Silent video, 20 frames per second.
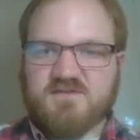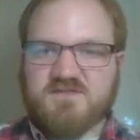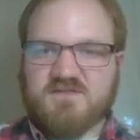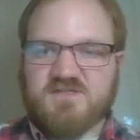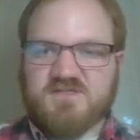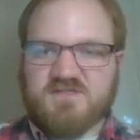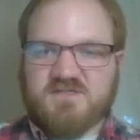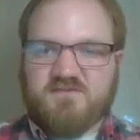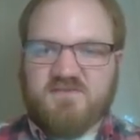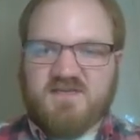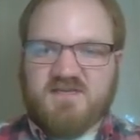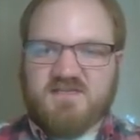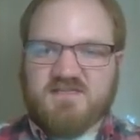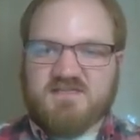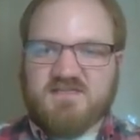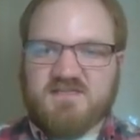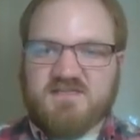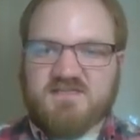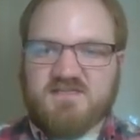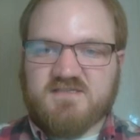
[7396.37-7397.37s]
Just to be
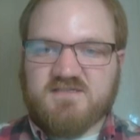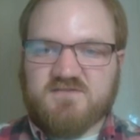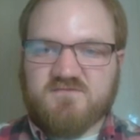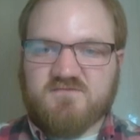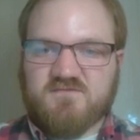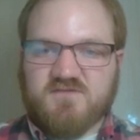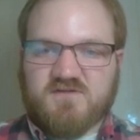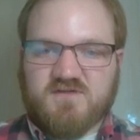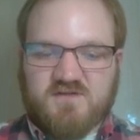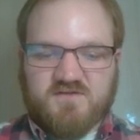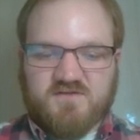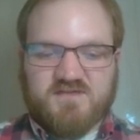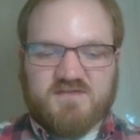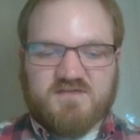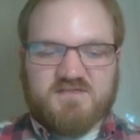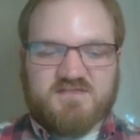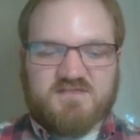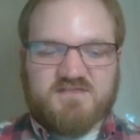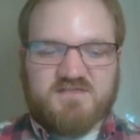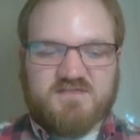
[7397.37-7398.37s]
consistent, we'll call
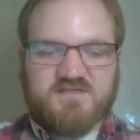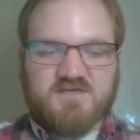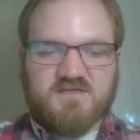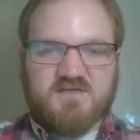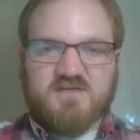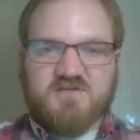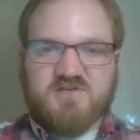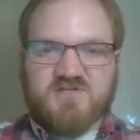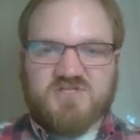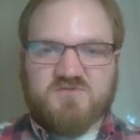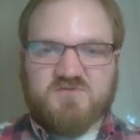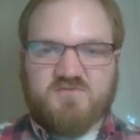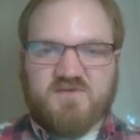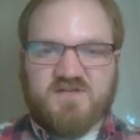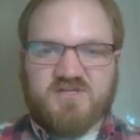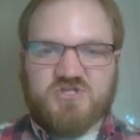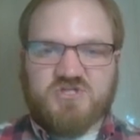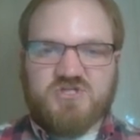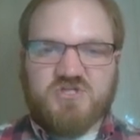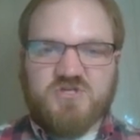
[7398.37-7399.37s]
this
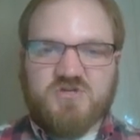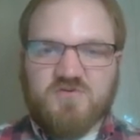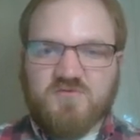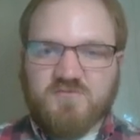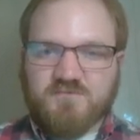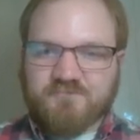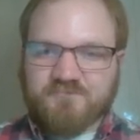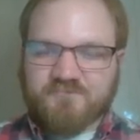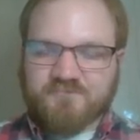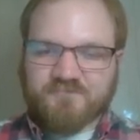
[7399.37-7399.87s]
switch 2.